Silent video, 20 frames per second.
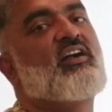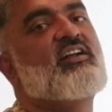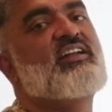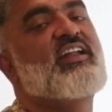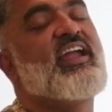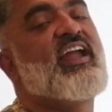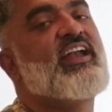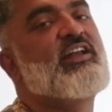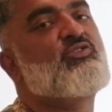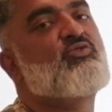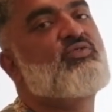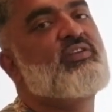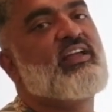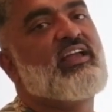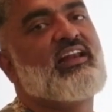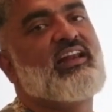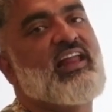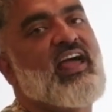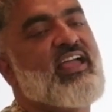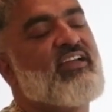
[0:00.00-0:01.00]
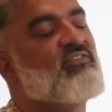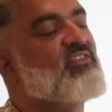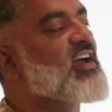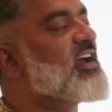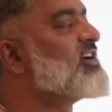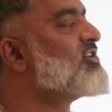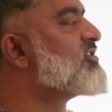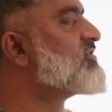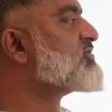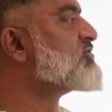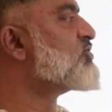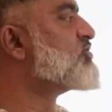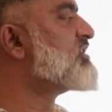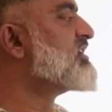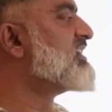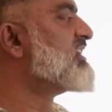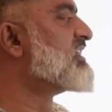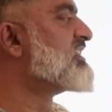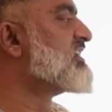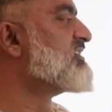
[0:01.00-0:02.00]
day-to-day life kind of story,
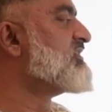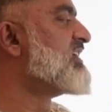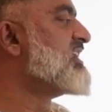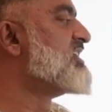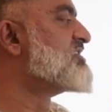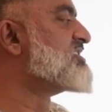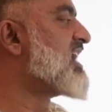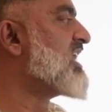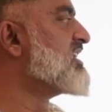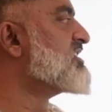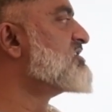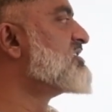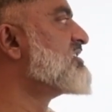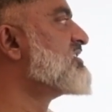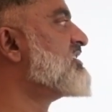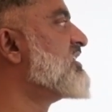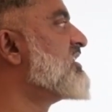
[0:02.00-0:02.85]
nothing very challenging there,